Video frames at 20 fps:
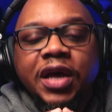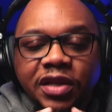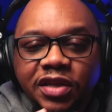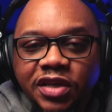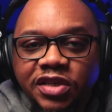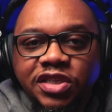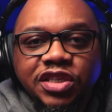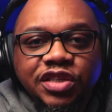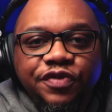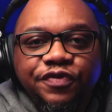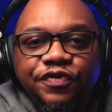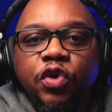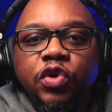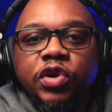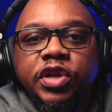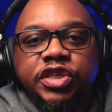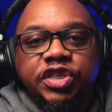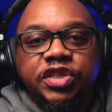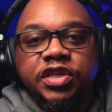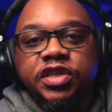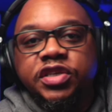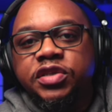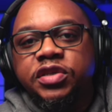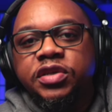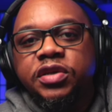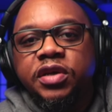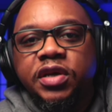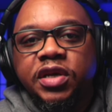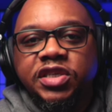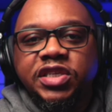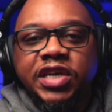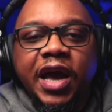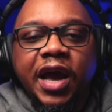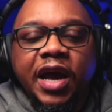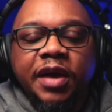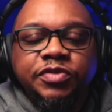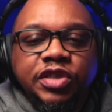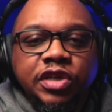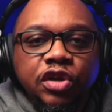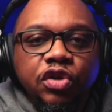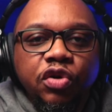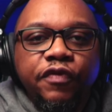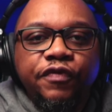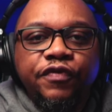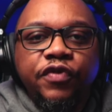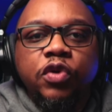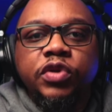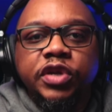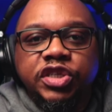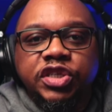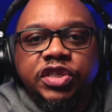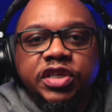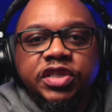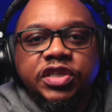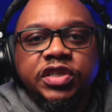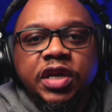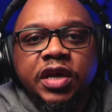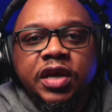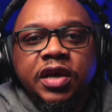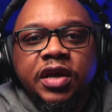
This is foolishness. It's absolute foolishness.